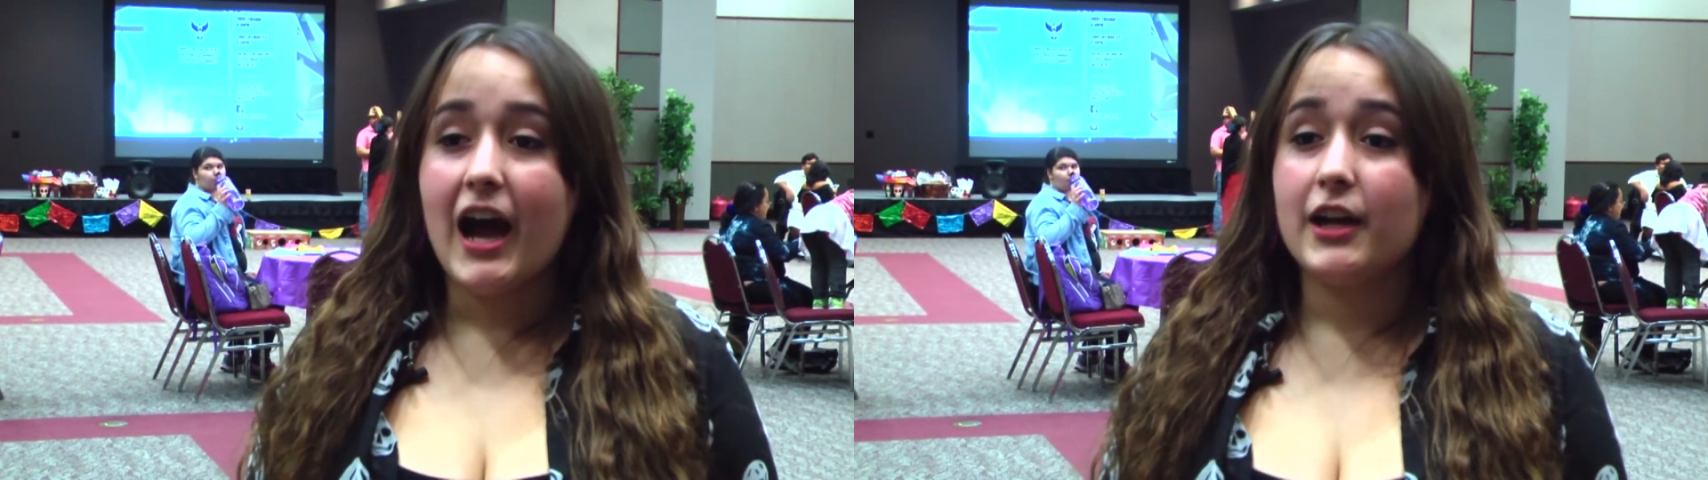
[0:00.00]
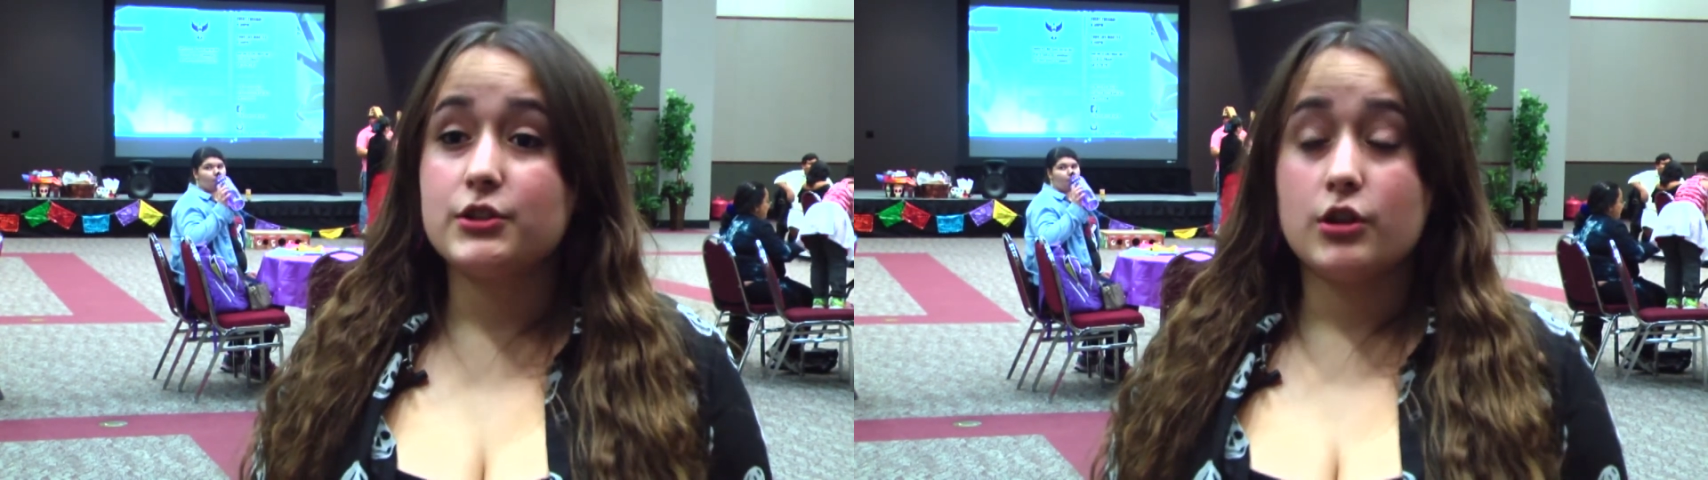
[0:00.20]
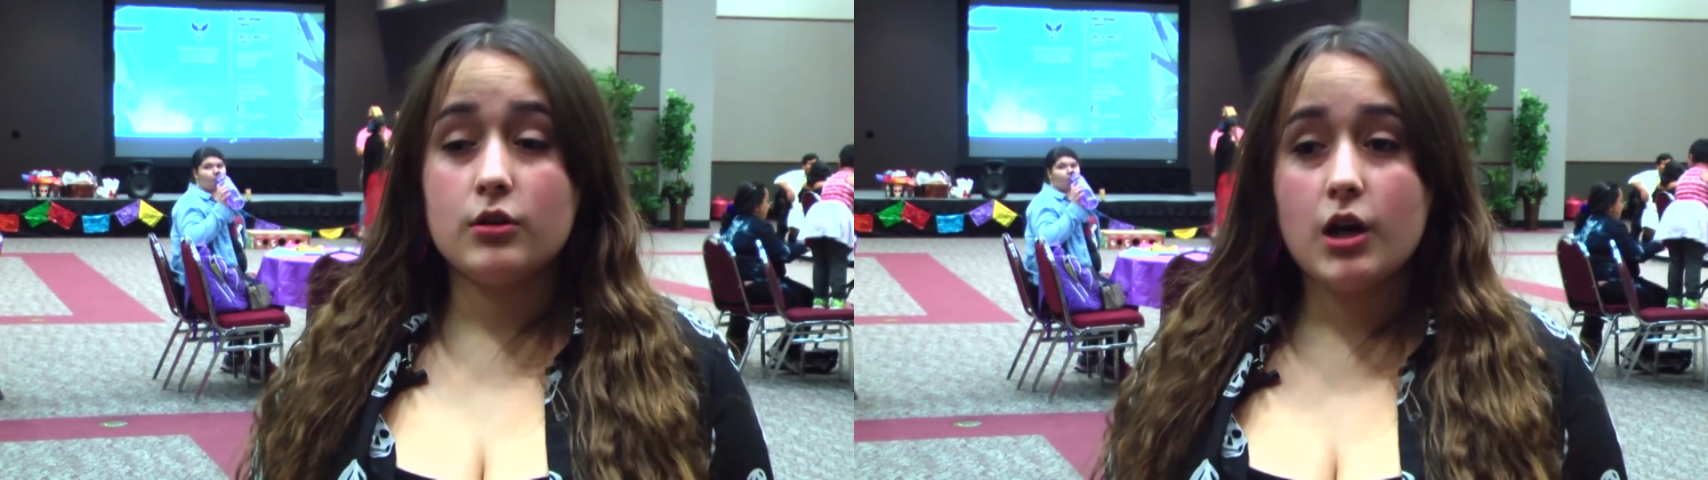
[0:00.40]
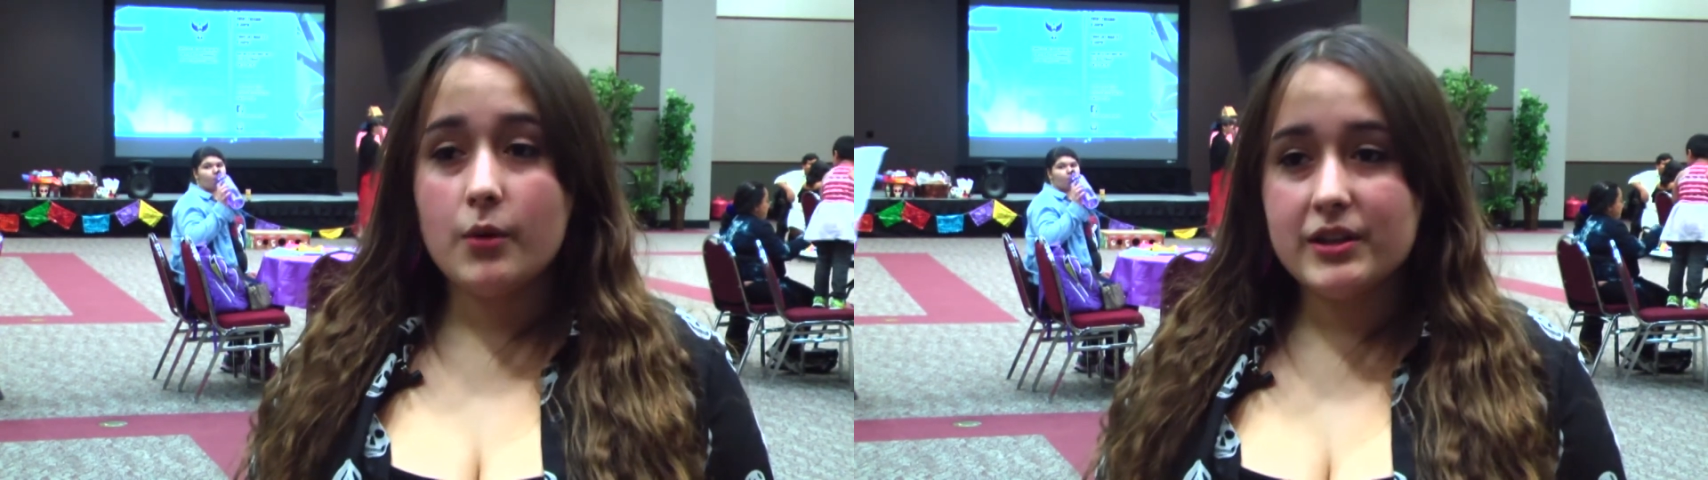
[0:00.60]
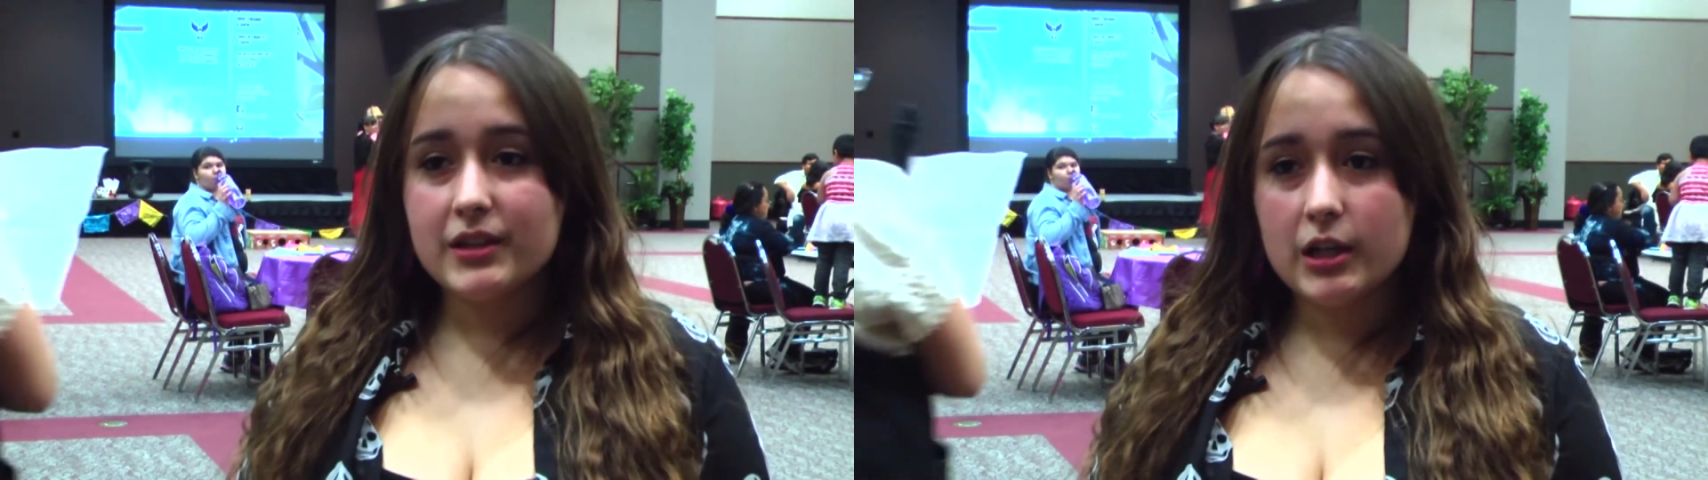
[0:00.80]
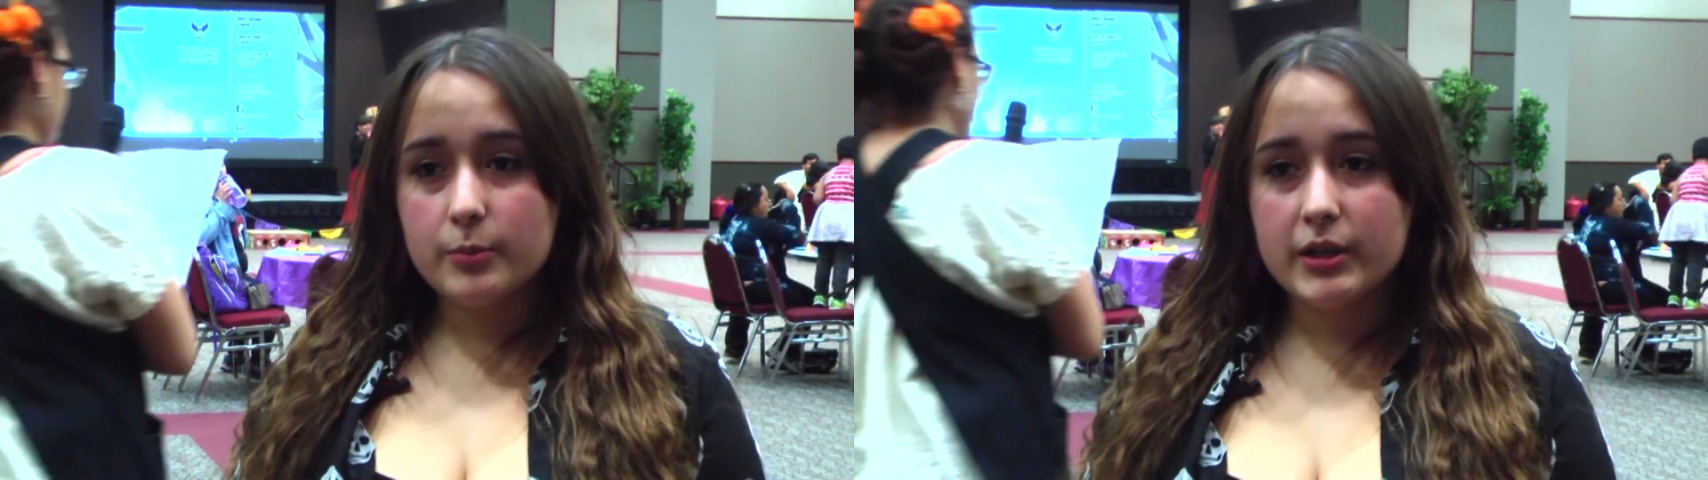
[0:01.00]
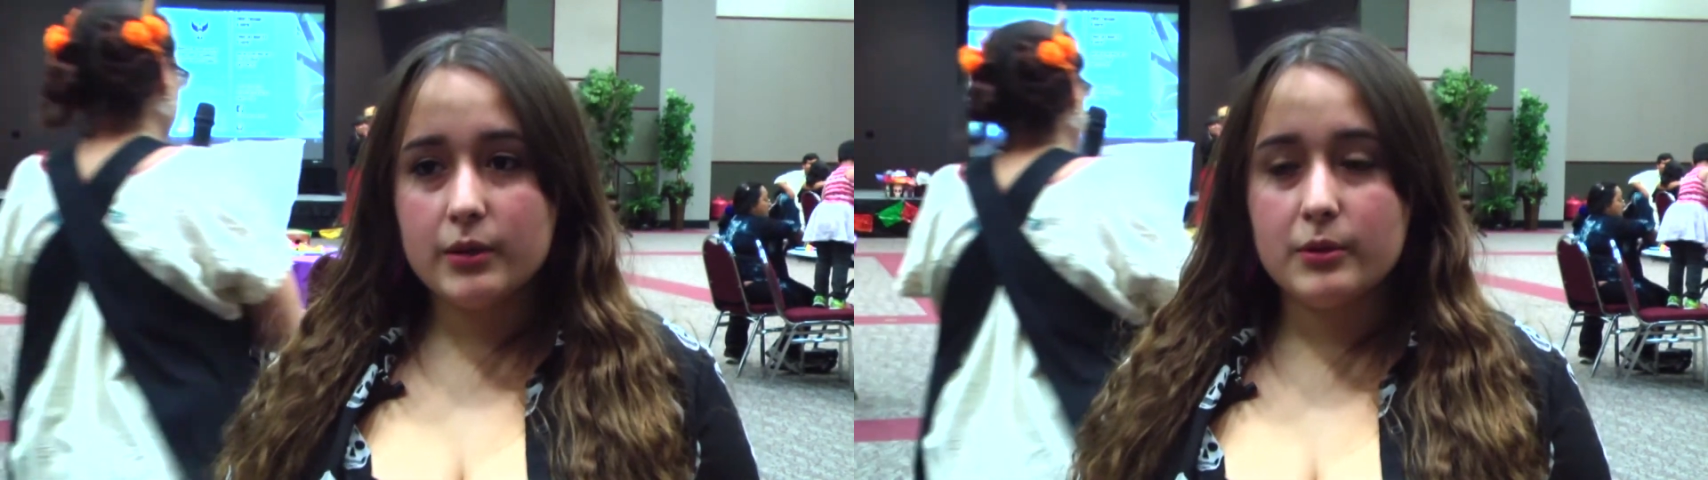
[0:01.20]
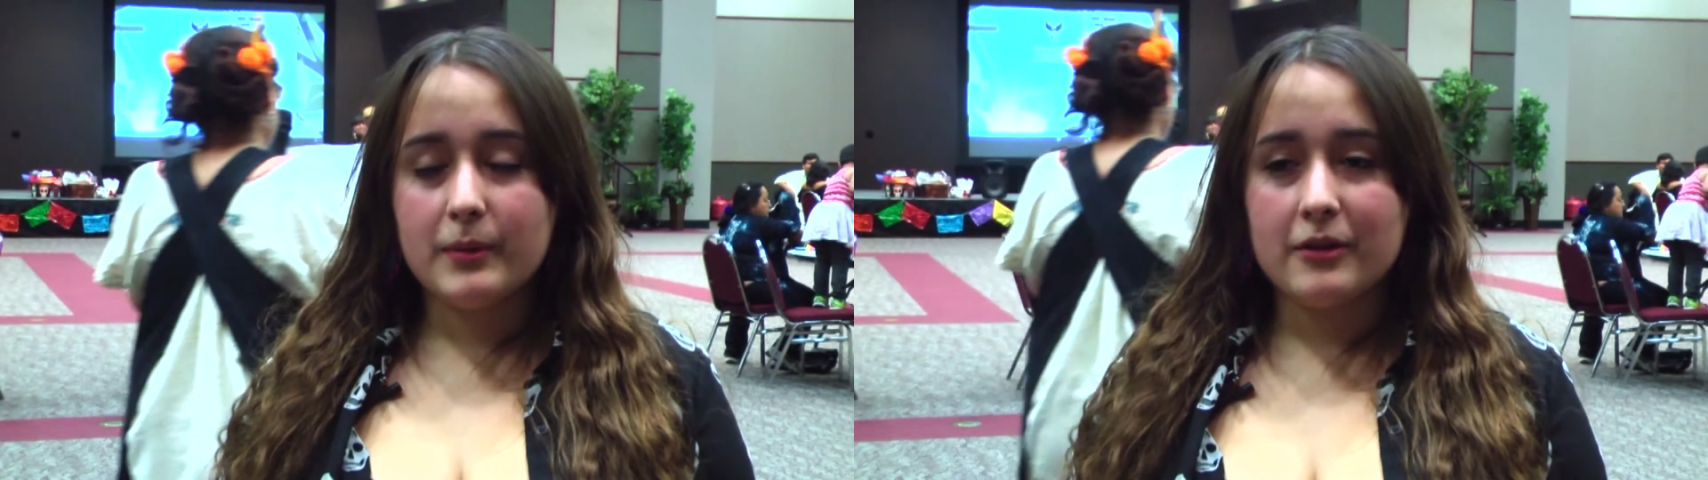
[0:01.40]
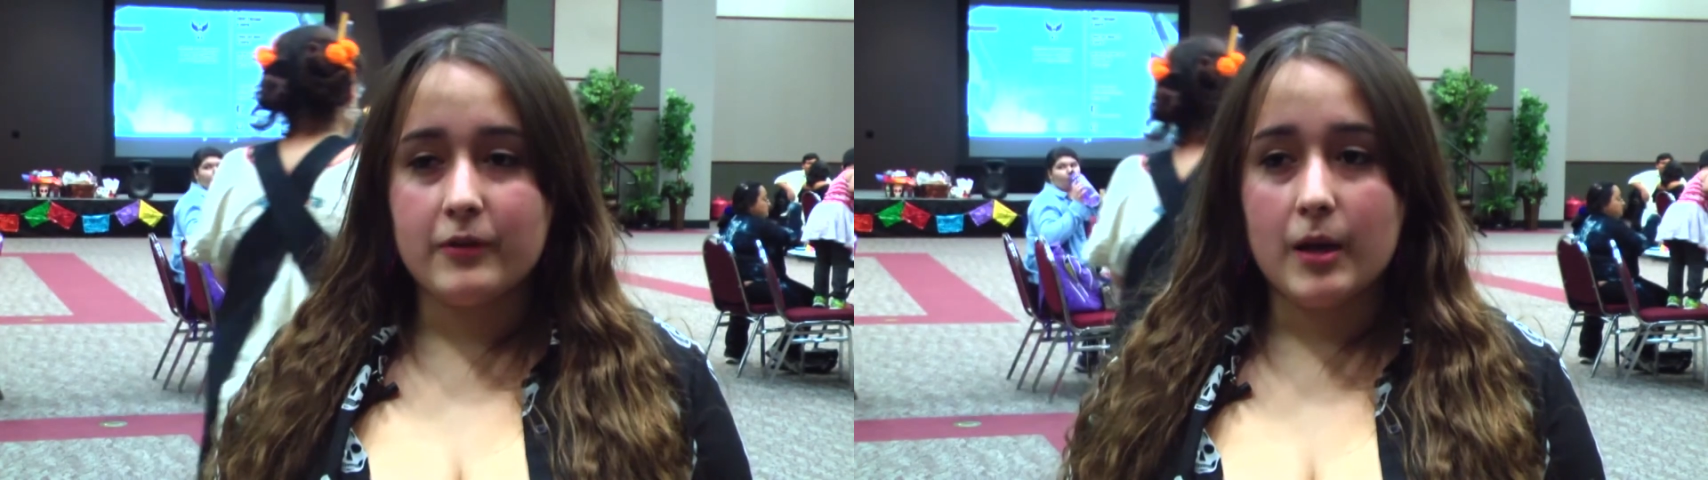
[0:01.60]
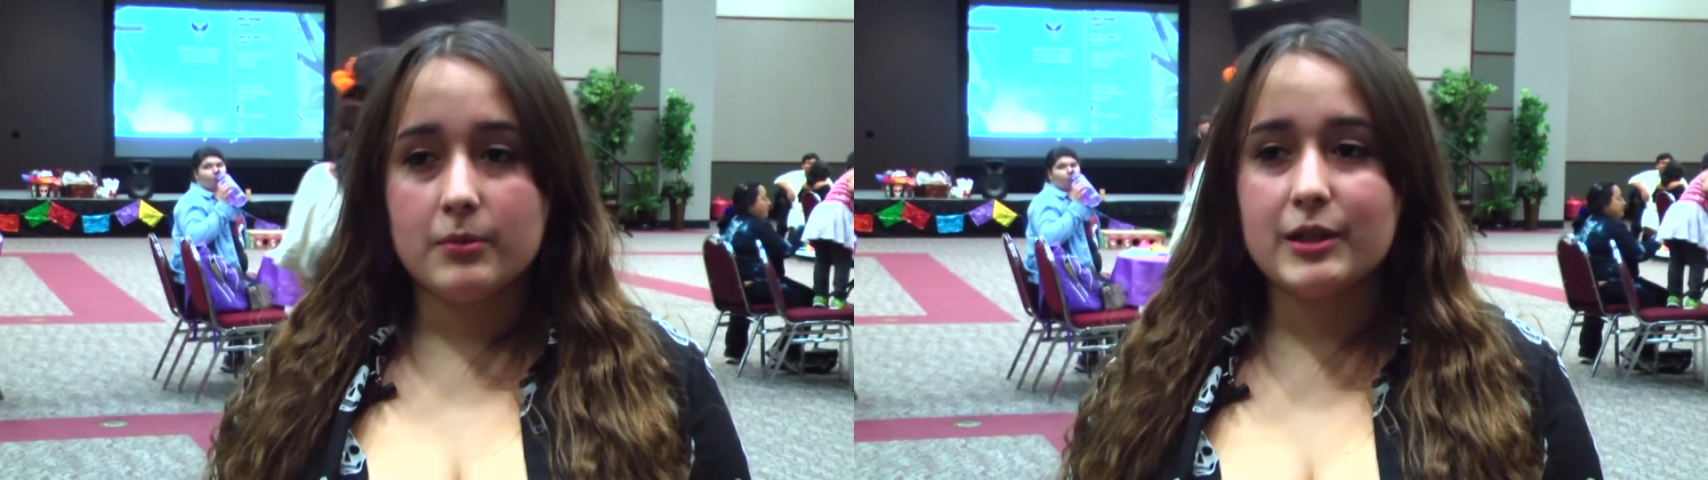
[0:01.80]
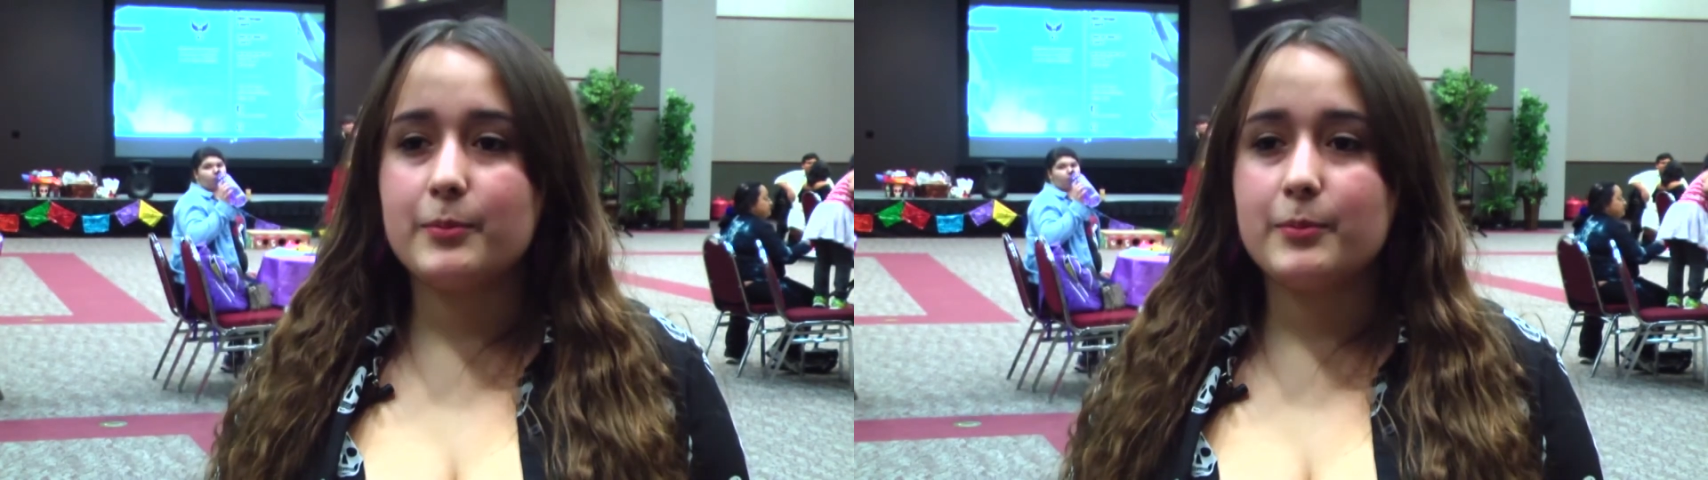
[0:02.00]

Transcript: I don't always celebrate it with my family,